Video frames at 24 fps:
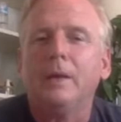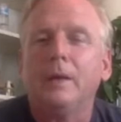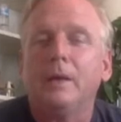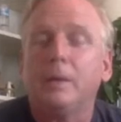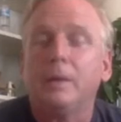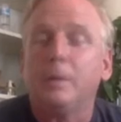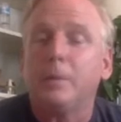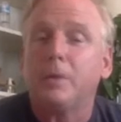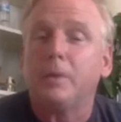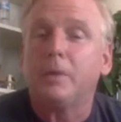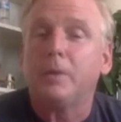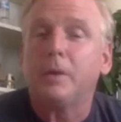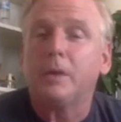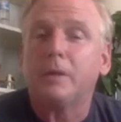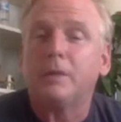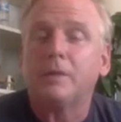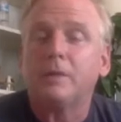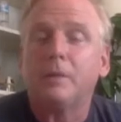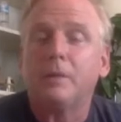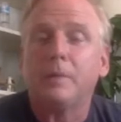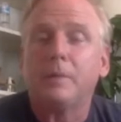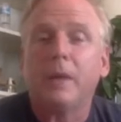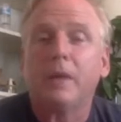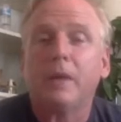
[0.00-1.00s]
it protects
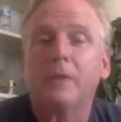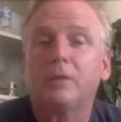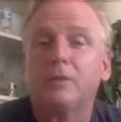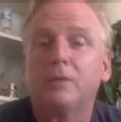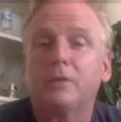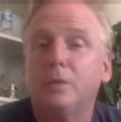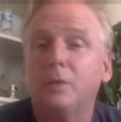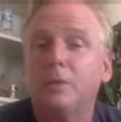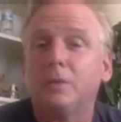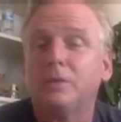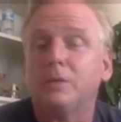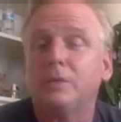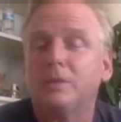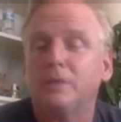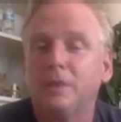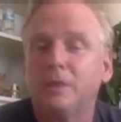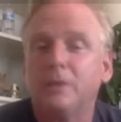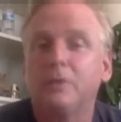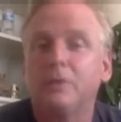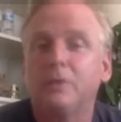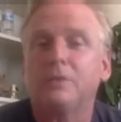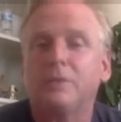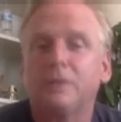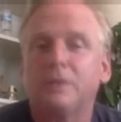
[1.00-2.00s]
that back. 2, it's
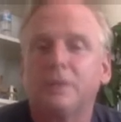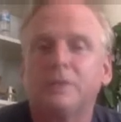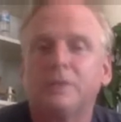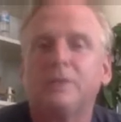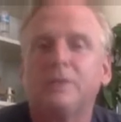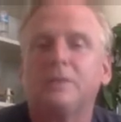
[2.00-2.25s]
another 60